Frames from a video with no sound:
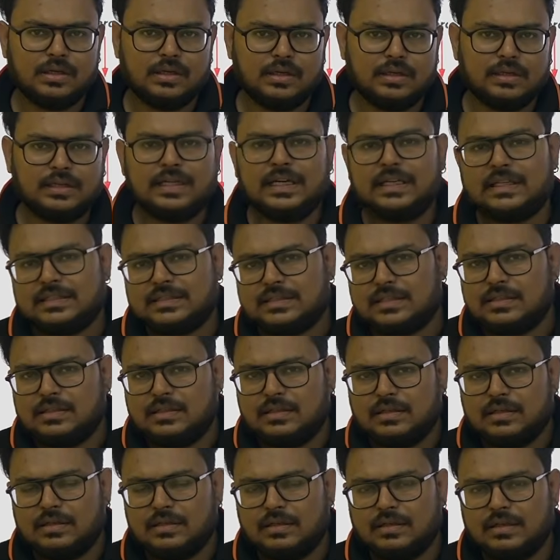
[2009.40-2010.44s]
That's it,
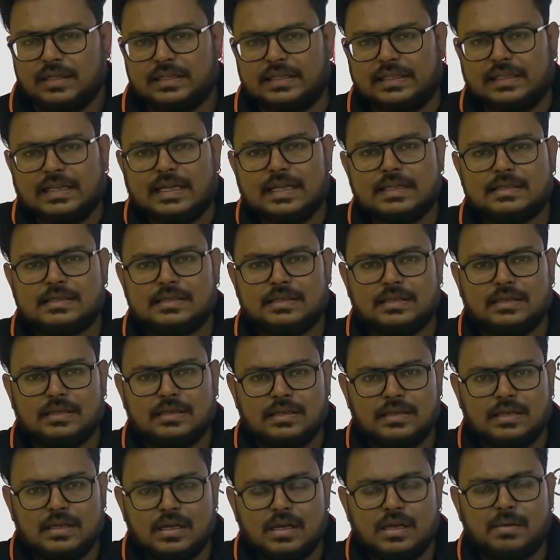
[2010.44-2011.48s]
nothing else.
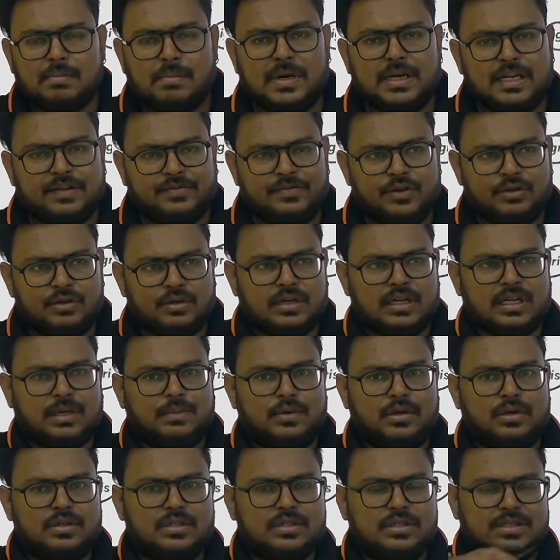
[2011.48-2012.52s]
But if you talk
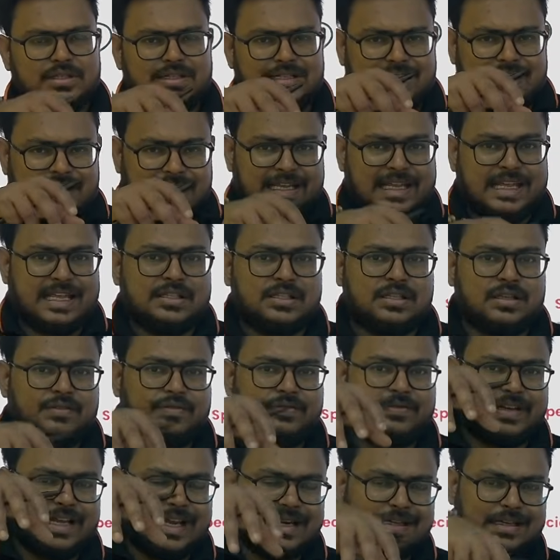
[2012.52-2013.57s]
about in case
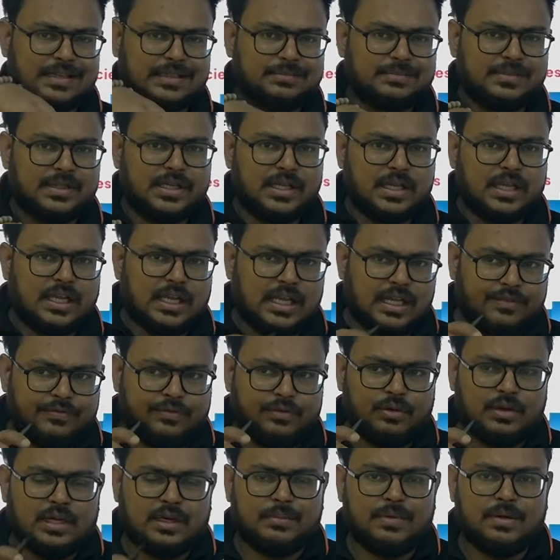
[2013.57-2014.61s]
of kingdom, if
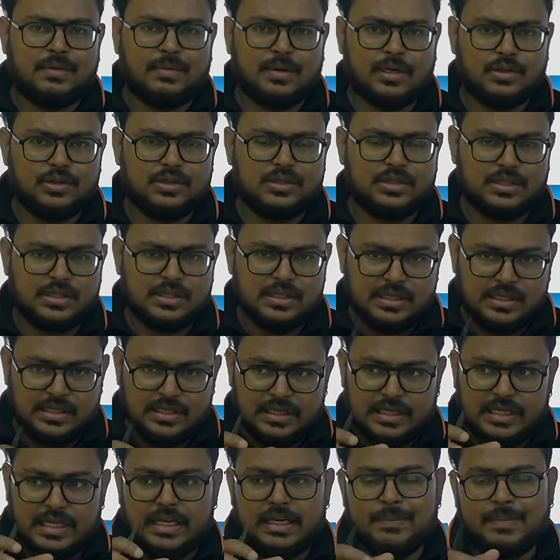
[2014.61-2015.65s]
you come about
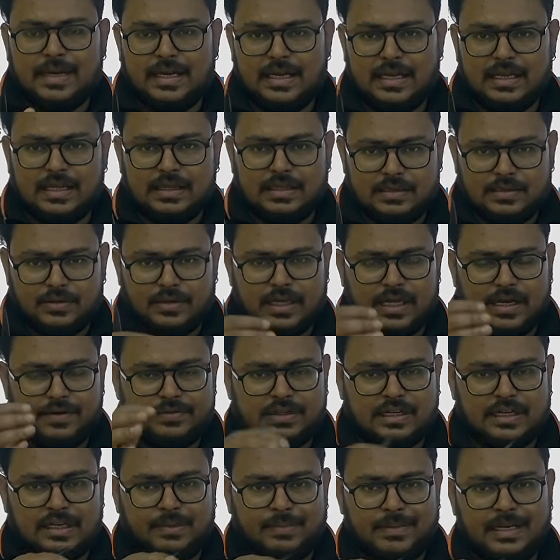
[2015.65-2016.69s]
Animalia, okay, after
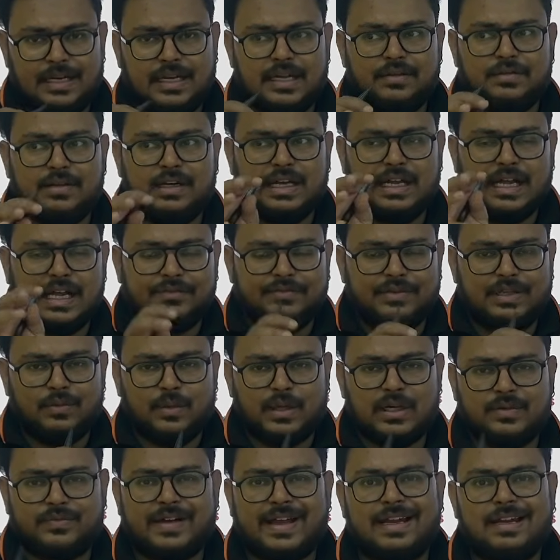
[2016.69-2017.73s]
Animalia we'll have the
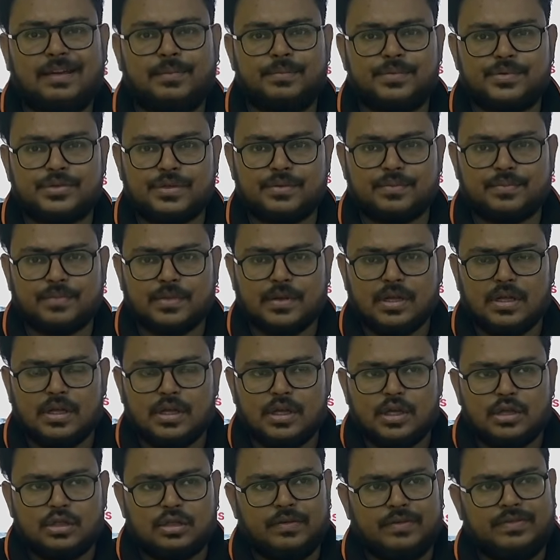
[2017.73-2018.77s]
what? Phylums.
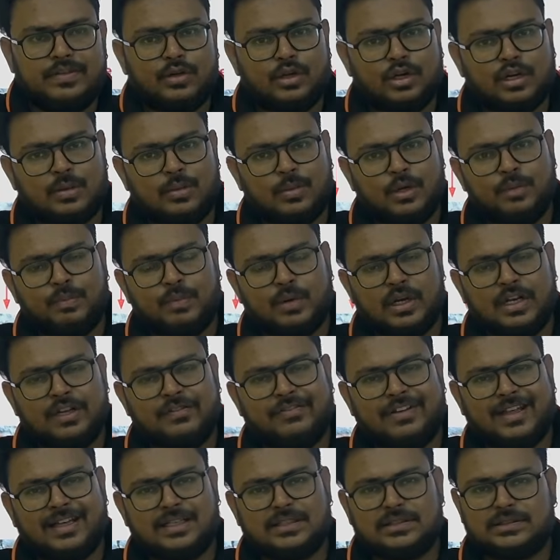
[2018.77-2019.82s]
So if you talk about
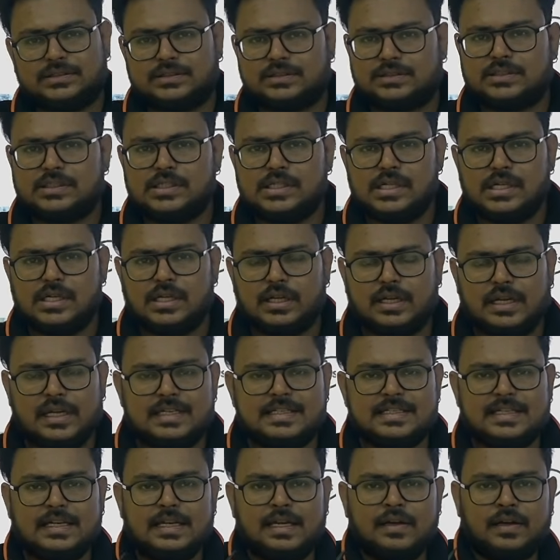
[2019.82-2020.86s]
Poriferas, right,
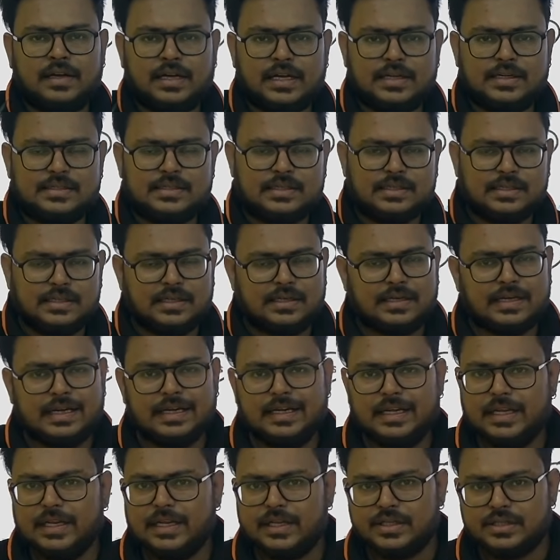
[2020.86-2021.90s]
coelentrates,
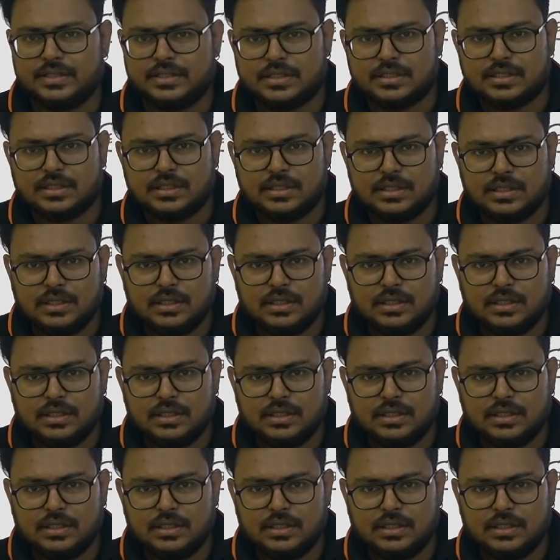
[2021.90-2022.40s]
cnidarians.